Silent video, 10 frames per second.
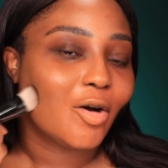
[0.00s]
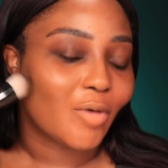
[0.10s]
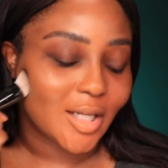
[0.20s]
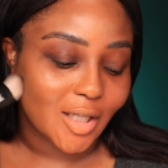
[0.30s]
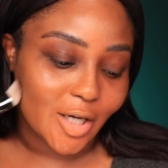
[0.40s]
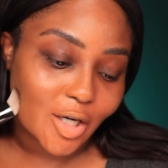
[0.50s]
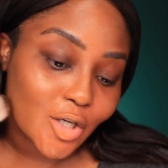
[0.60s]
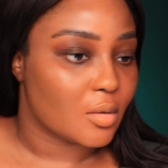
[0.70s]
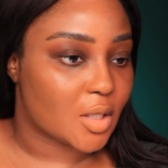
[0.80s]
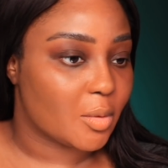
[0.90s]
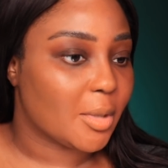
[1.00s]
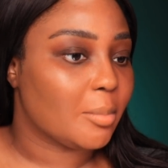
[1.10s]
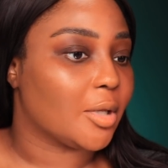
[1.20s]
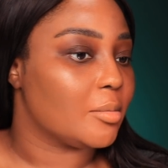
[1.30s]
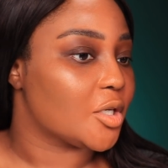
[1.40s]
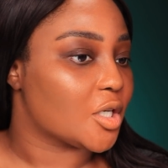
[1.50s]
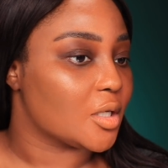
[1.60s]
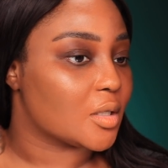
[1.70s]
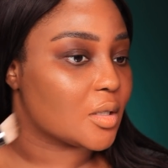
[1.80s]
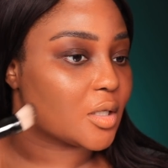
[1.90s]
right there. So some of my
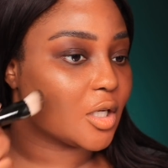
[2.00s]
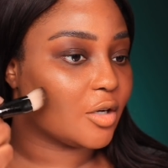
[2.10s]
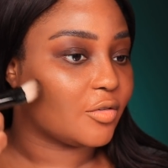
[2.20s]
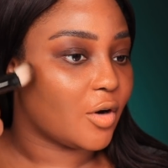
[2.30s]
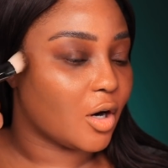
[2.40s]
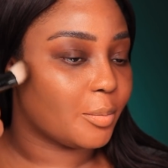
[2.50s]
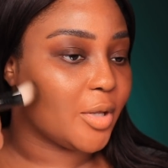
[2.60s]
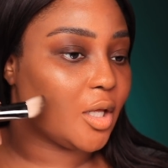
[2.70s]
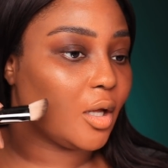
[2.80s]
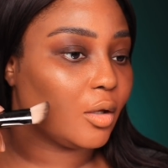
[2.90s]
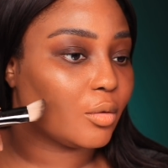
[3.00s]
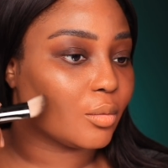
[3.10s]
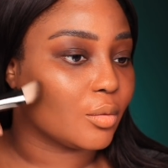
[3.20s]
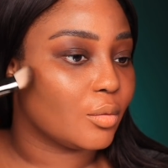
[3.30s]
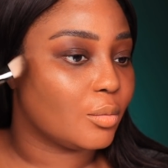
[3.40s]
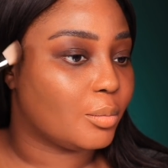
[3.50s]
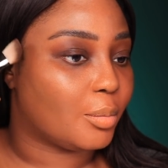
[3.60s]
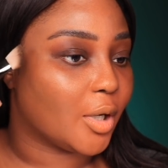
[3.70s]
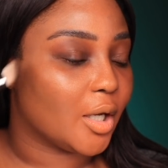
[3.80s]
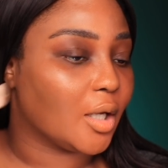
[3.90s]
blemishes and stuff are peeking through,
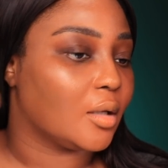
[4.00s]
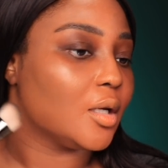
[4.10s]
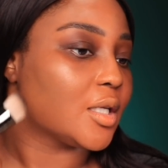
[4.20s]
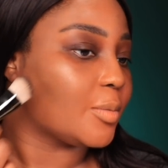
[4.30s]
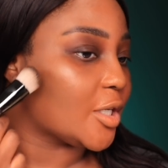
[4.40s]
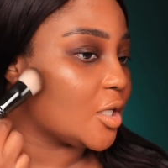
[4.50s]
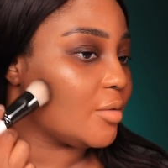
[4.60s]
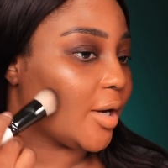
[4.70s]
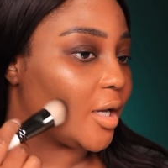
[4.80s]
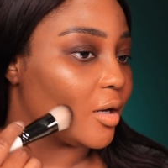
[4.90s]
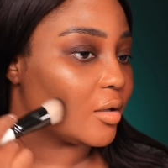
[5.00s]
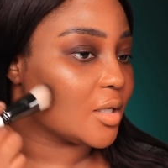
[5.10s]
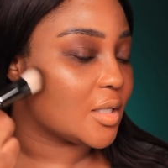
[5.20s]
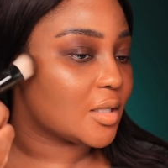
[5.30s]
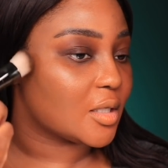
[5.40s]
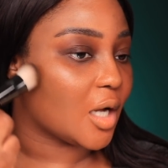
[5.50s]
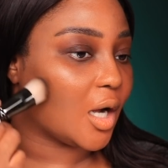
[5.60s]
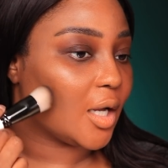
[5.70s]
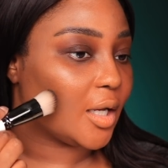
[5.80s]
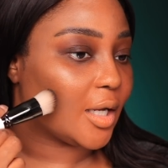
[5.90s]
but especially right here, this is
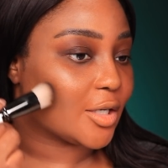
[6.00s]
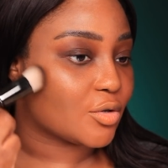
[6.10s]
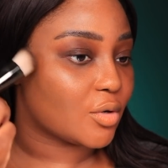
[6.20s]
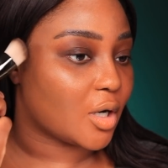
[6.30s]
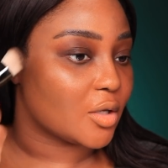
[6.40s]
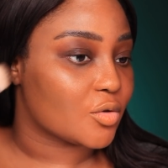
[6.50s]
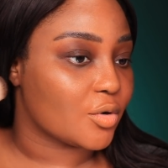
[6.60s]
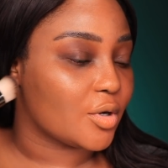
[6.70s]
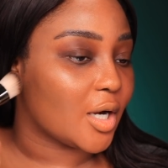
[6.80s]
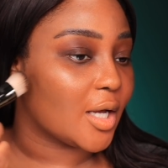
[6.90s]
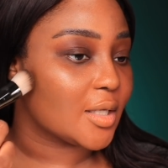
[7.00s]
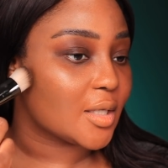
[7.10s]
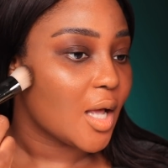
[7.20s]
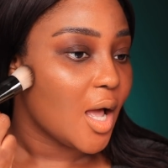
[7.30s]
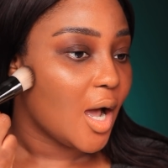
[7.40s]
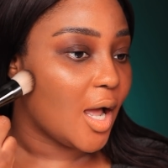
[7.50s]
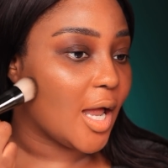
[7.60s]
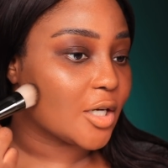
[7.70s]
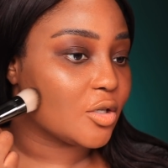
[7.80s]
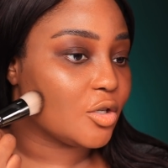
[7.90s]
not a natural contour, you guys. I
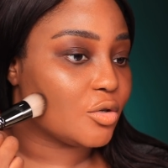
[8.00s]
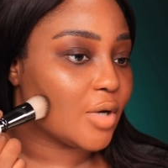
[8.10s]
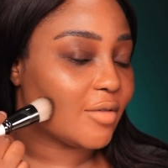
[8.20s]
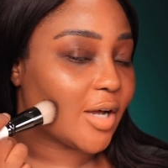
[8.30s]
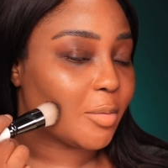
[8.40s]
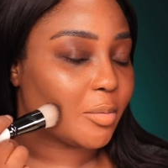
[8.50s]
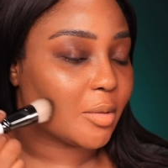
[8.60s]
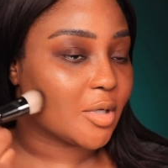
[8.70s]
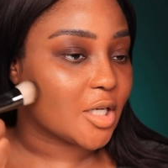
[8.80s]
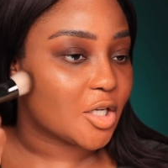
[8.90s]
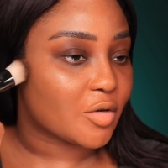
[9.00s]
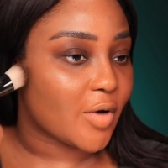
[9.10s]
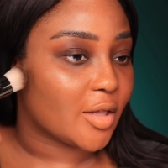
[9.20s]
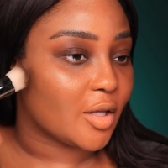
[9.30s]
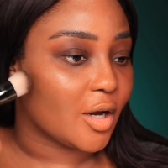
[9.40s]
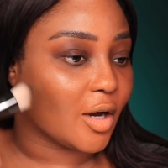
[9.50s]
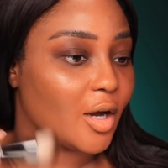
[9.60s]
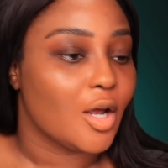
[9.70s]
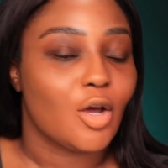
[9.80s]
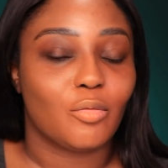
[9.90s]
actually do have hyperpigmentation right there,
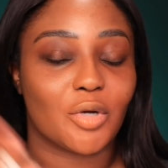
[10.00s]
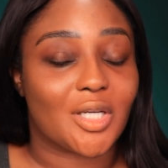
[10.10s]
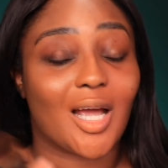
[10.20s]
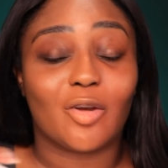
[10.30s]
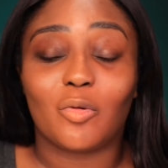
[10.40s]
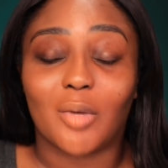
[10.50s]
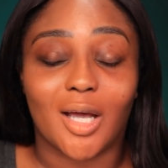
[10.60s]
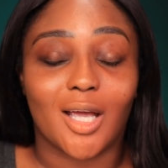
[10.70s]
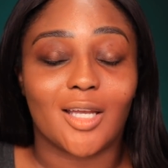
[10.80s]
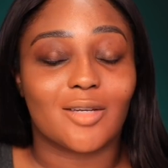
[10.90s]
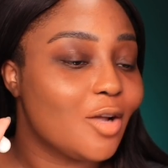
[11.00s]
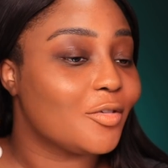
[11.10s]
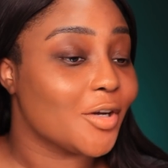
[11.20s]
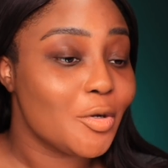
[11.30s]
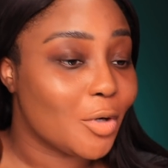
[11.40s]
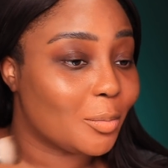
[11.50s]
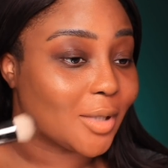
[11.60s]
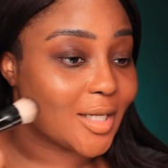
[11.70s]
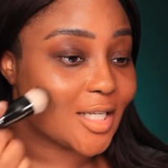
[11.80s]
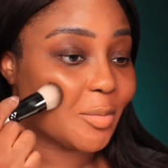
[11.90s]
which I don't mind. Very well
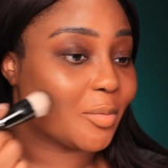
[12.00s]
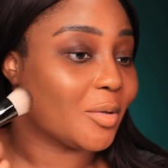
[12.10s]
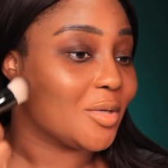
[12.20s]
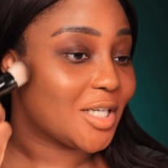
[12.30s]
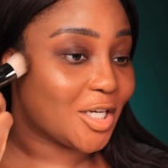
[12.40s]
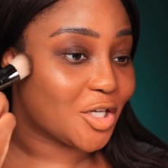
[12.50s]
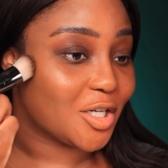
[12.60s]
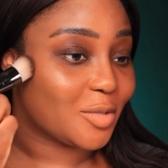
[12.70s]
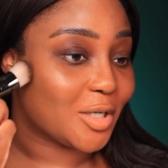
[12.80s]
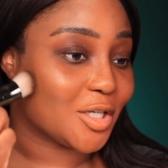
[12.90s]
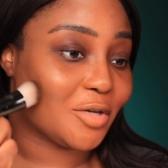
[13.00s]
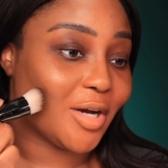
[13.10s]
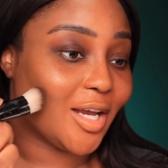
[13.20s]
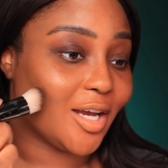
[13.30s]
placed hyperpigmentation, especially right